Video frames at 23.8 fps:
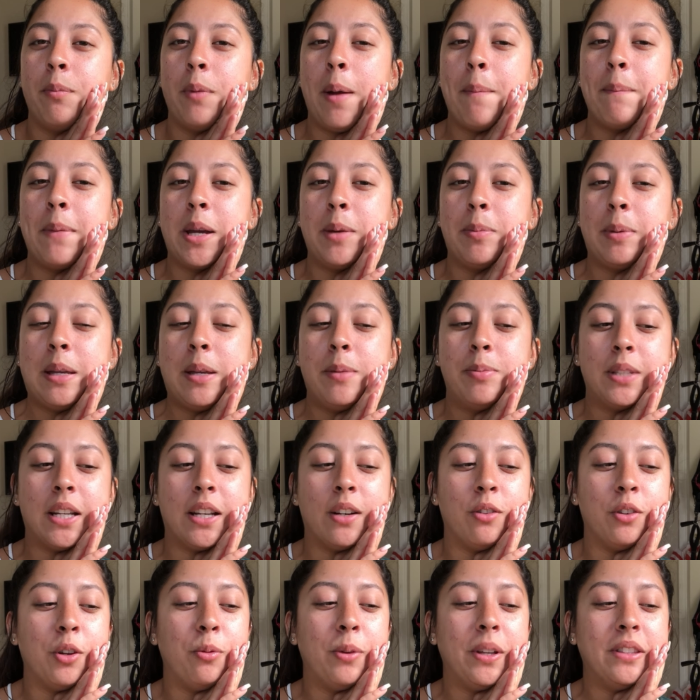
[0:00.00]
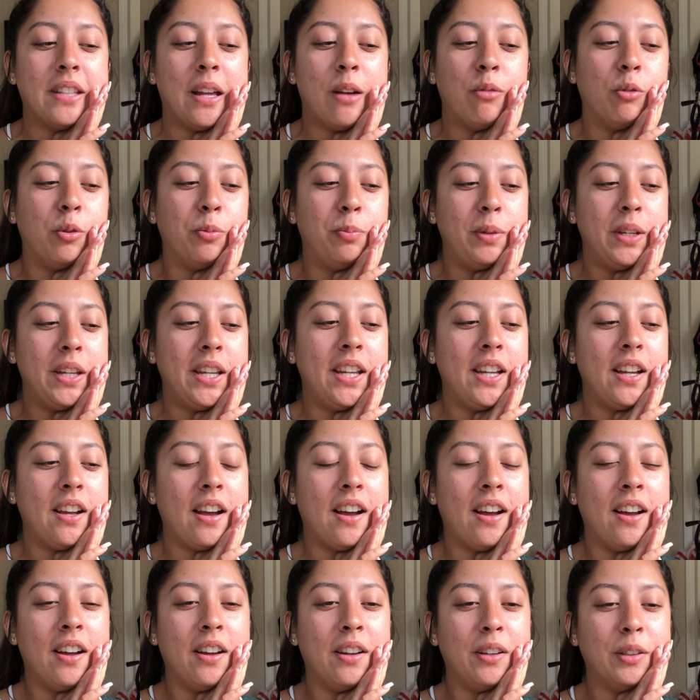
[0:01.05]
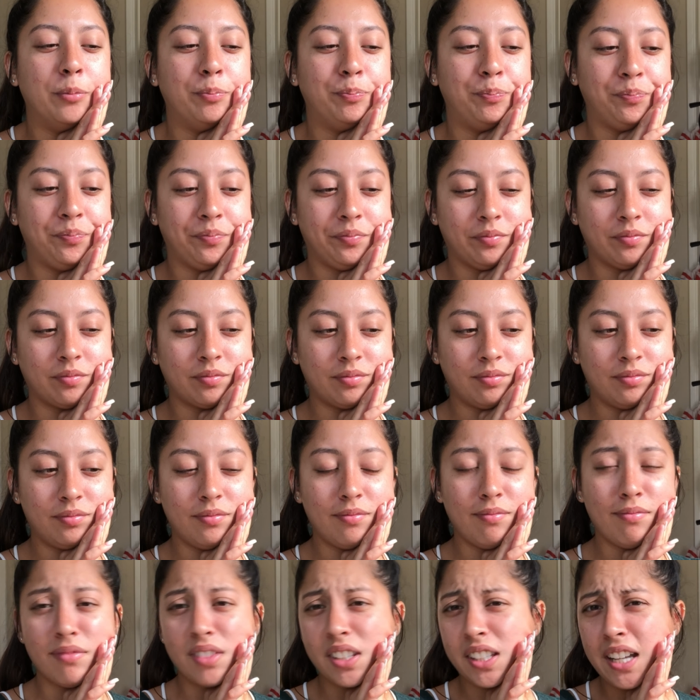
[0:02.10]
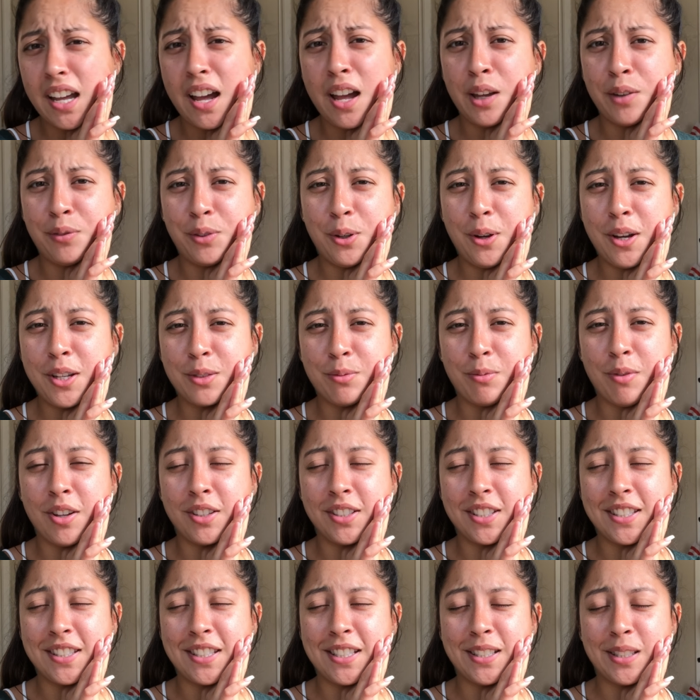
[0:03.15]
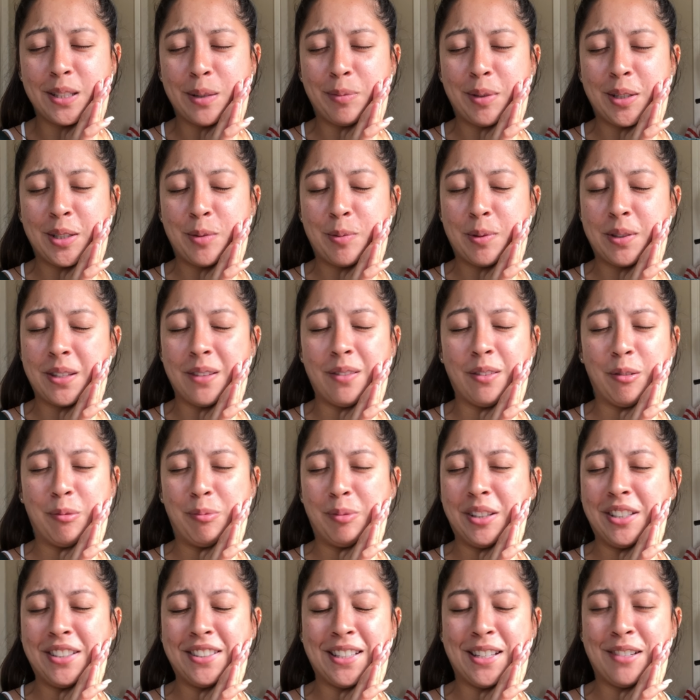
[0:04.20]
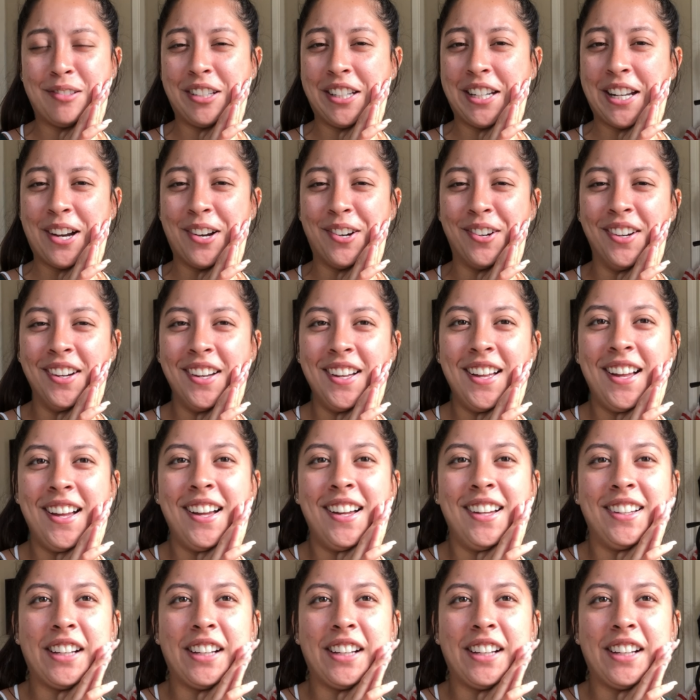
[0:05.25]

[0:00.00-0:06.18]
Yeah, if you guys want to see something specific, please let me know, because I really don't know at this point what I'm recording.